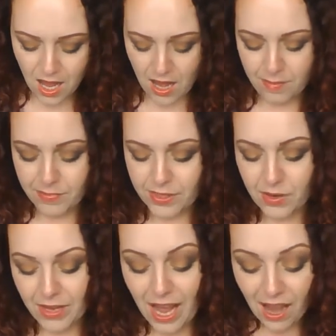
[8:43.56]

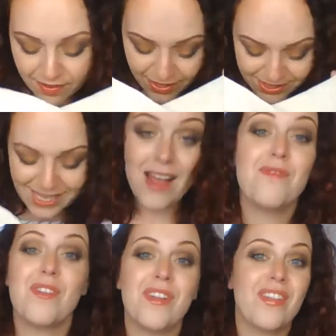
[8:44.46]
So yeah, that's
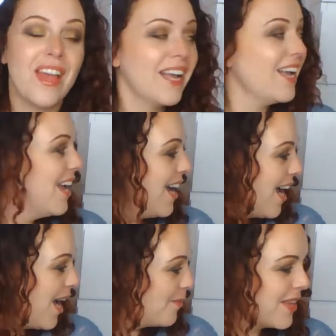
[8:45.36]
everything.
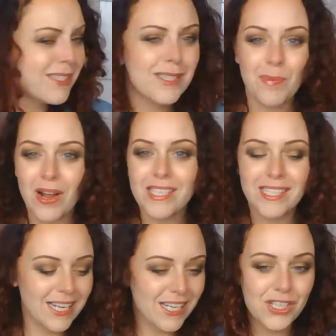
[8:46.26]
That's a
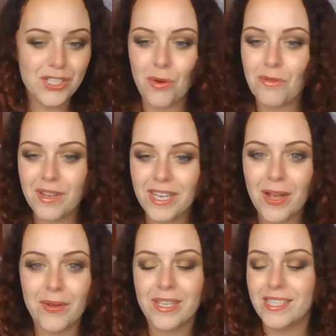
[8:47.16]
surprisingly short
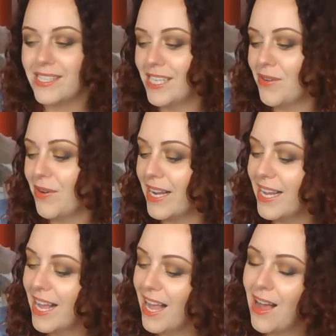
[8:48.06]
video
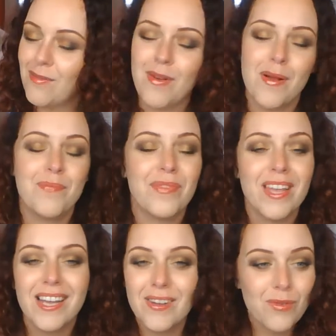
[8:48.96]
considering I've
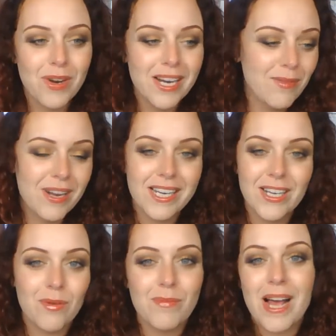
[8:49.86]
really
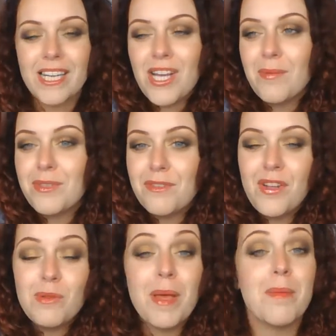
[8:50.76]
not had time to
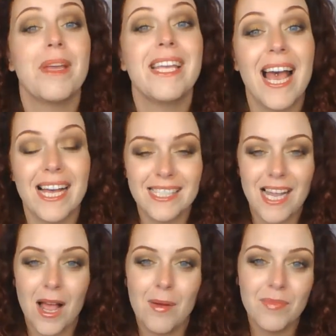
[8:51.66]
film it. But yes,
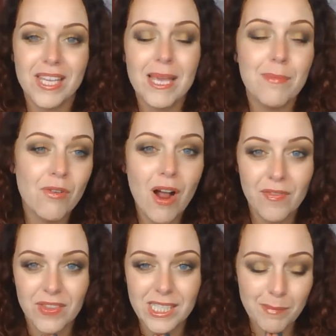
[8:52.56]
keep your eye
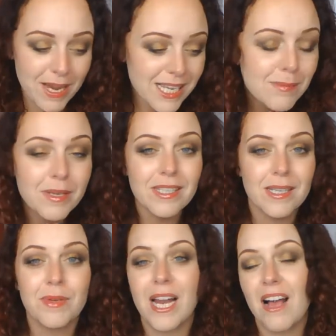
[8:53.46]
on this space because
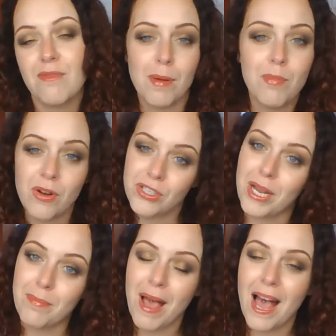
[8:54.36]
I'm going to have my
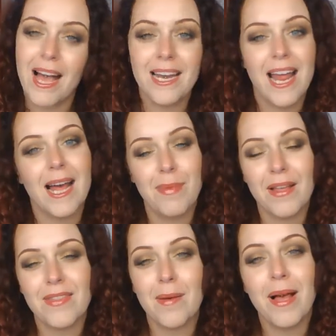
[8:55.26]
project pan and
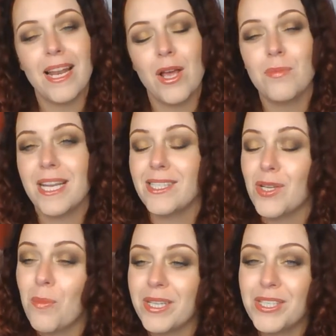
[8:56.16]
pan that palette updates
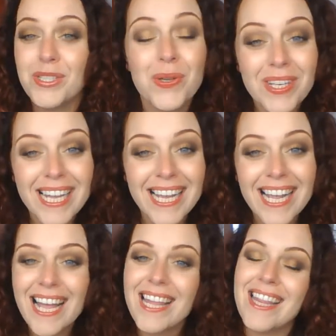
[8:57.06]
coming
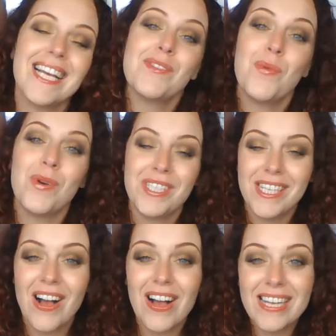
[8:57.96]
shortly. Thanks for
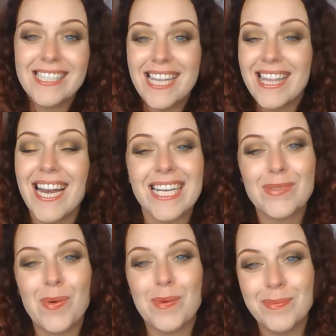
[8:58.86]
watching, guys. See you in the
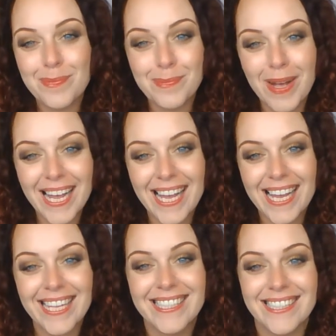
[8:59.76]
next one. Bye.